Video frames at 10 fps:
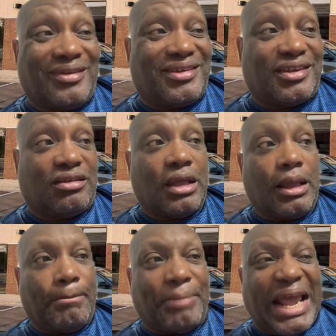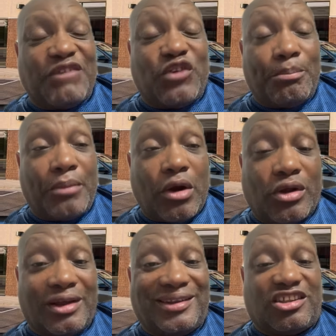This is Bank of
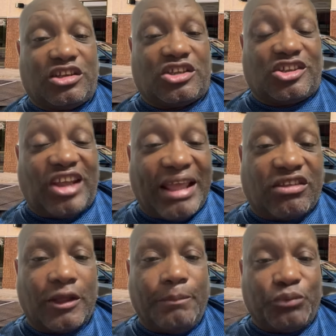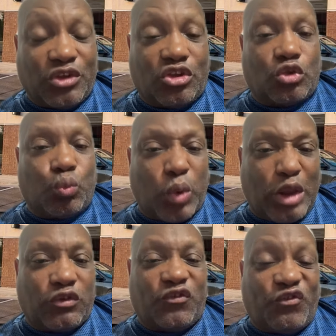America. This is Chase. This is
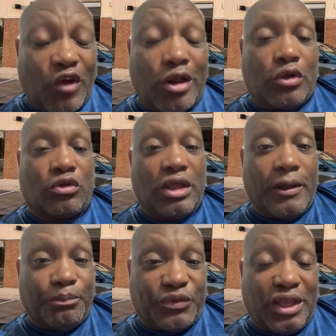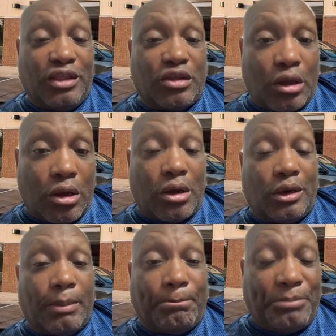Wells Fargo. These are
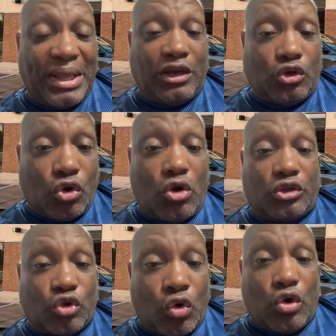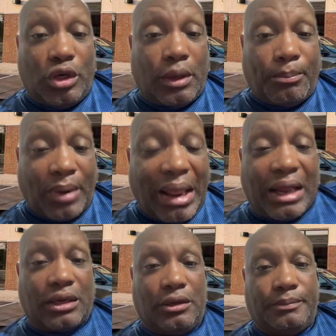the big dogs on the block.